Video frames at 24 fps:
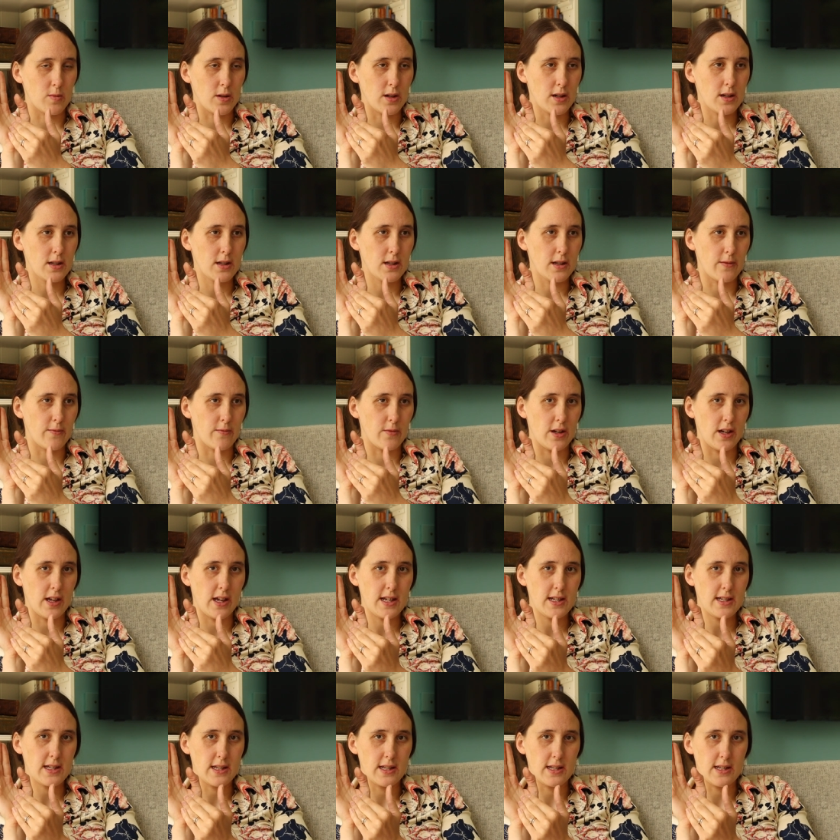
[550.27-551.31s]
work and
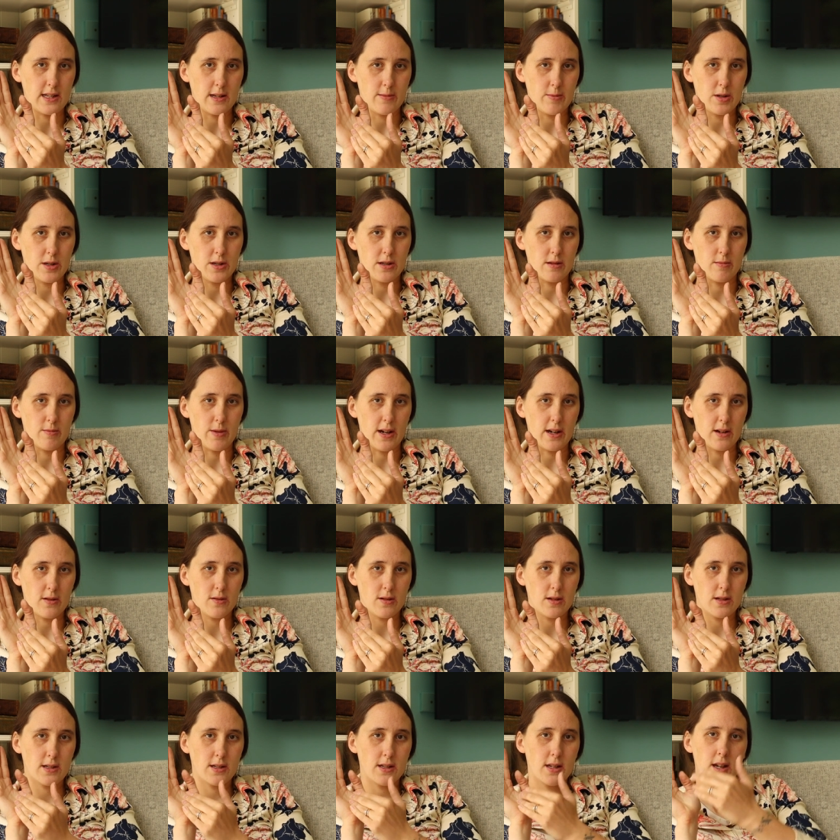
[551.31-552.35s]
realize that these images are
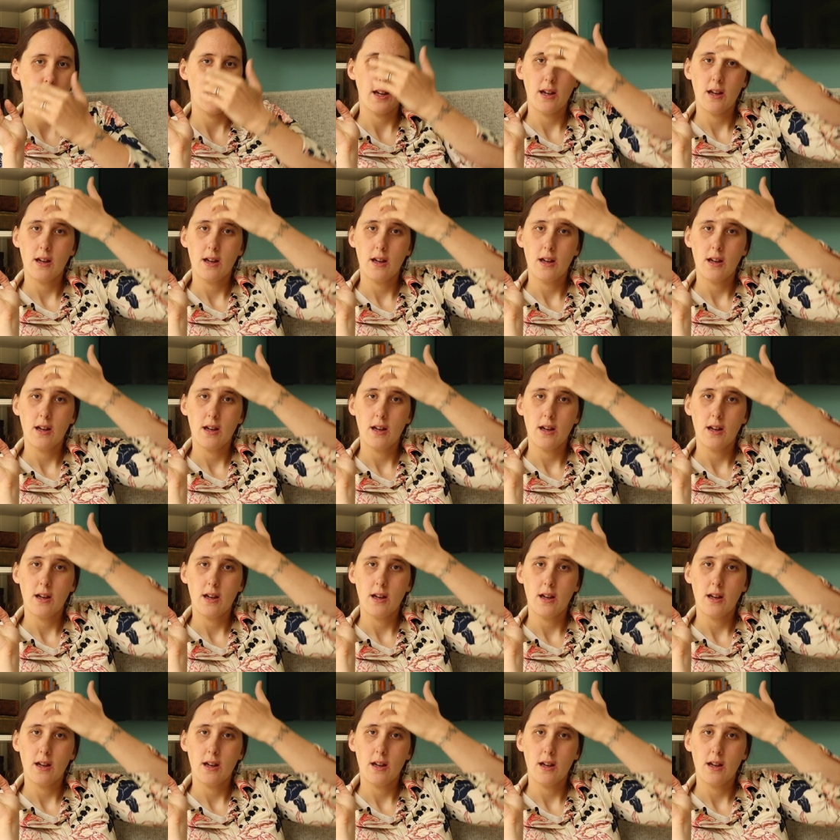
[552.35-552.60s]
backwards,